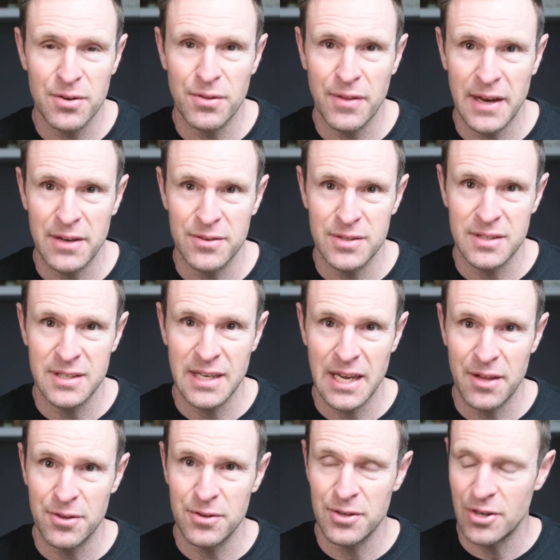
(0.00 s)
100,000
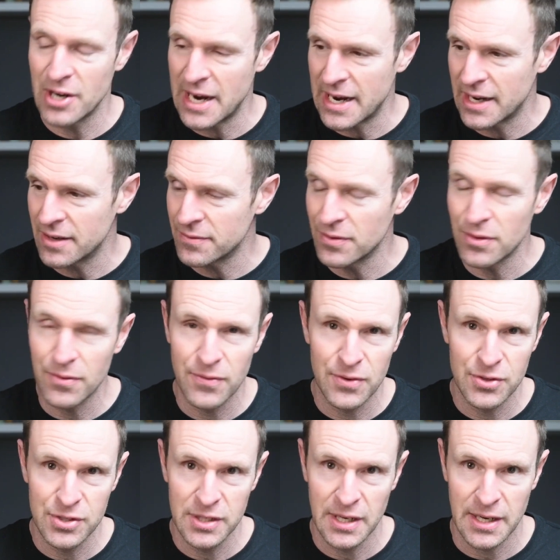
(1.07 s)
together and crack it for the
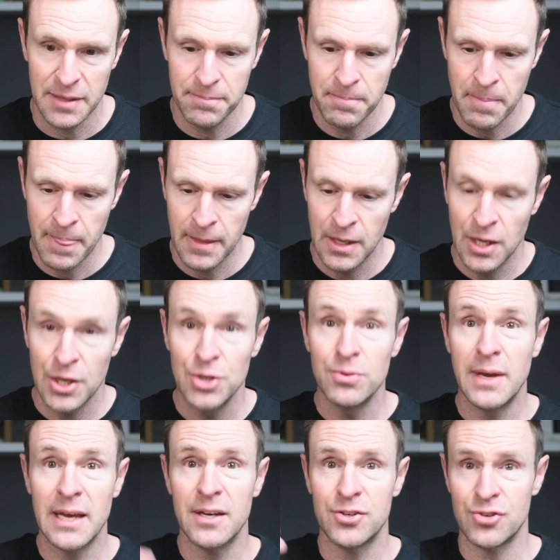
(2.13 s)
first time.
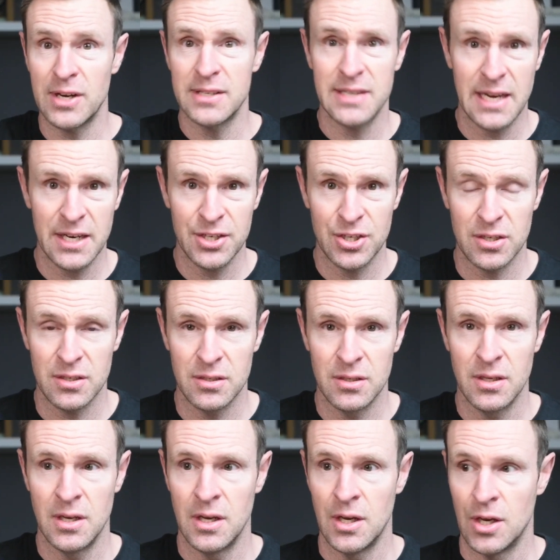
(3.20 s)
You get a transaction.
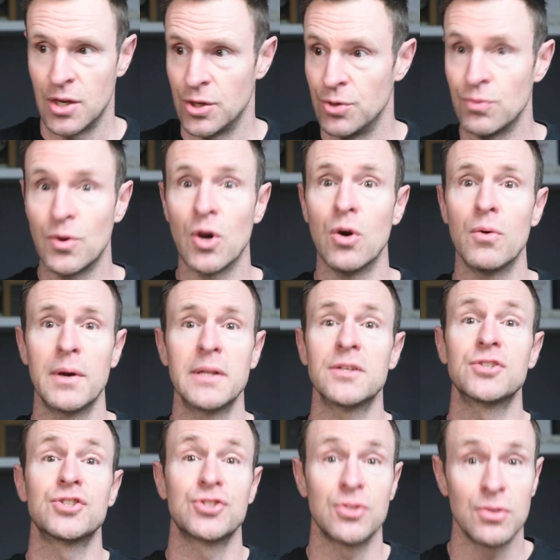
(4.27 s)
You go and
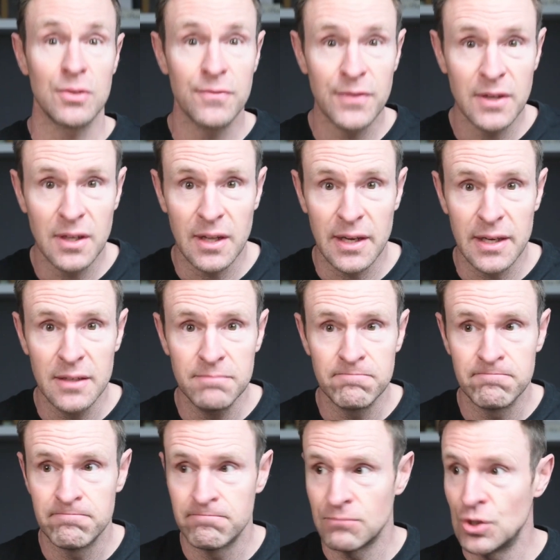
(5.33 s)
serve the client.
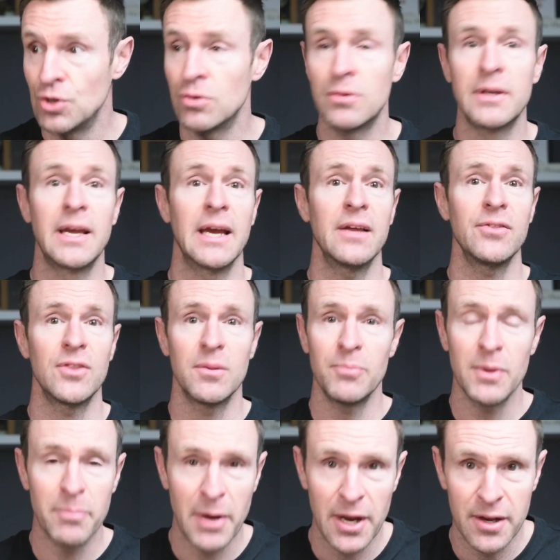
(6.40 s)
You get
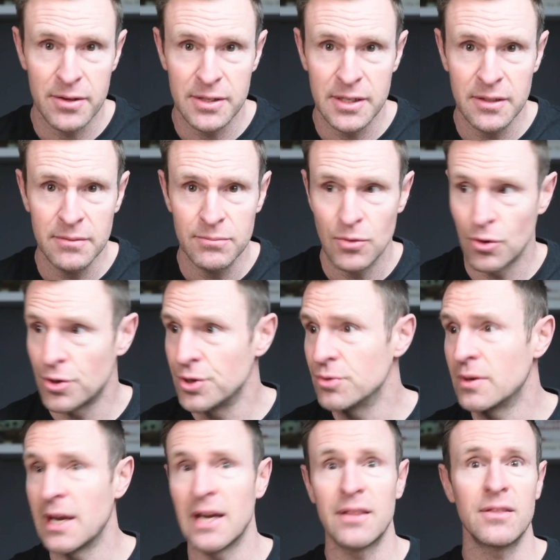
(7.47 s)
them the buyer deal, or
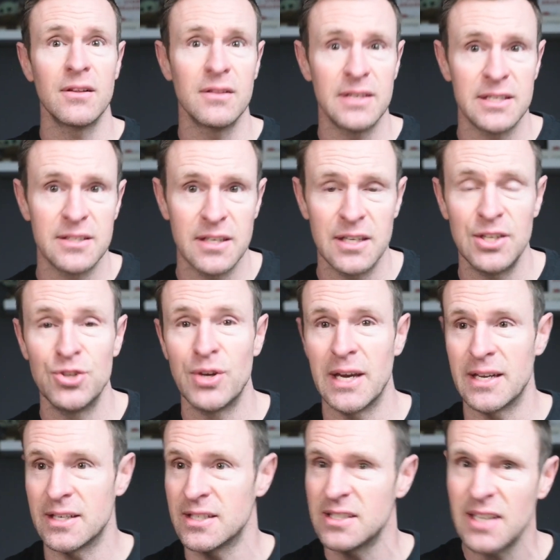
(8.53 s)
you get the listing. You
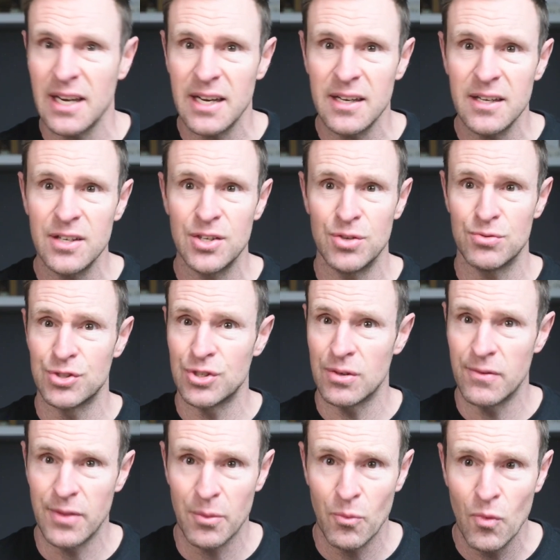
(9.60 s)
get excited. You
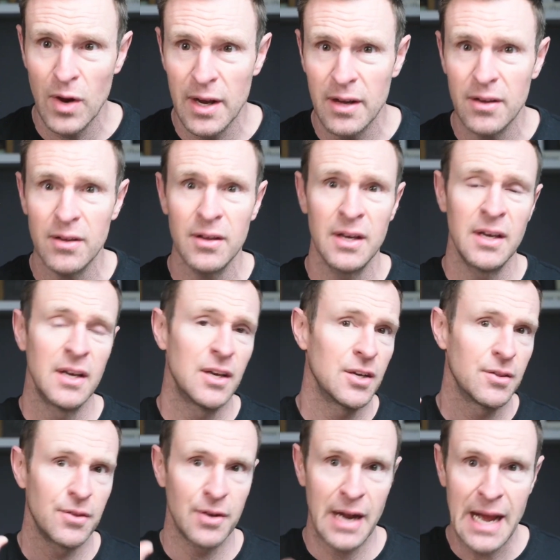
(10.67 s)
serve them well.
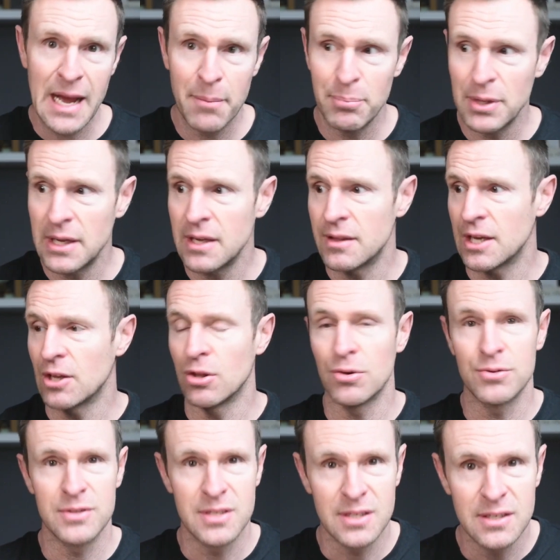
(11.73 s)
They're happy. They
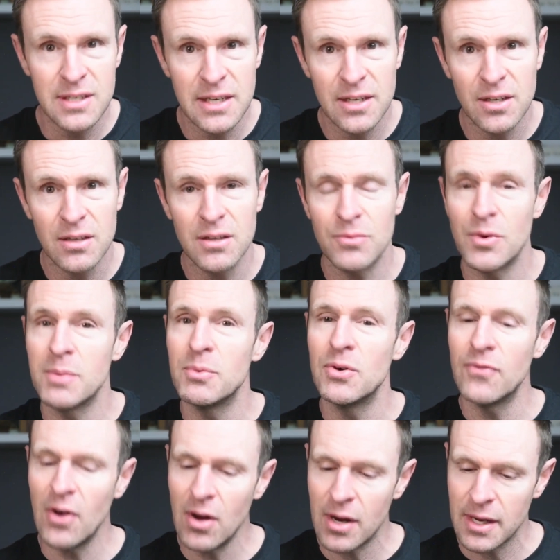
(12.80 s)
close the deal, and we
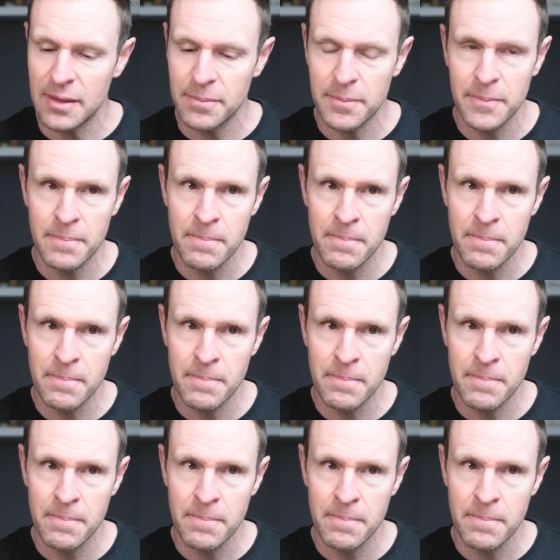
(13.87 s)
move on.